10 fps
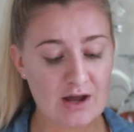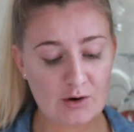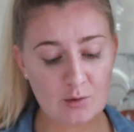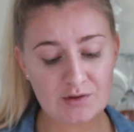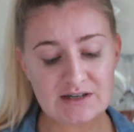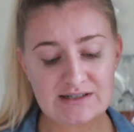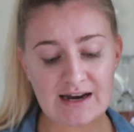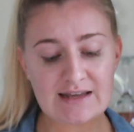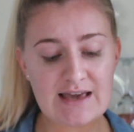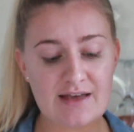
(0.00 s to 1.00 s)
Not only did
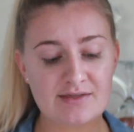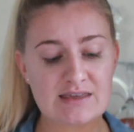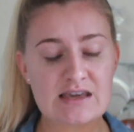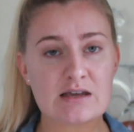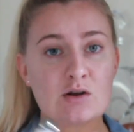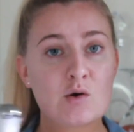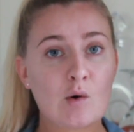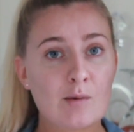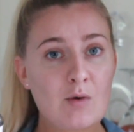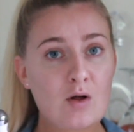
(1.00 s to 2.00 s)
I get the
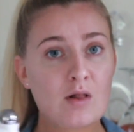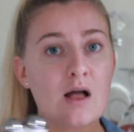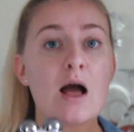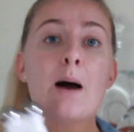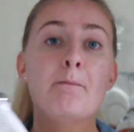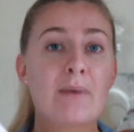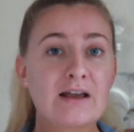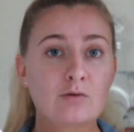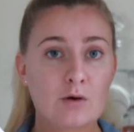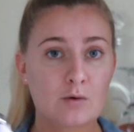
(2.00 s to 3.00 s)
normal
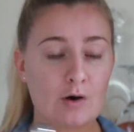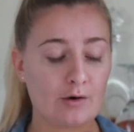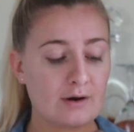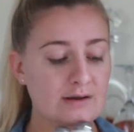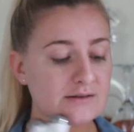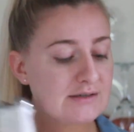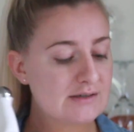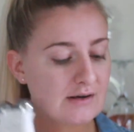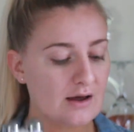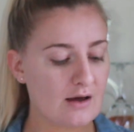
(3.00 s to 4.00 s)

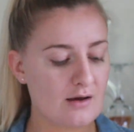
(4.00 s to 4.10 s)
microcurrent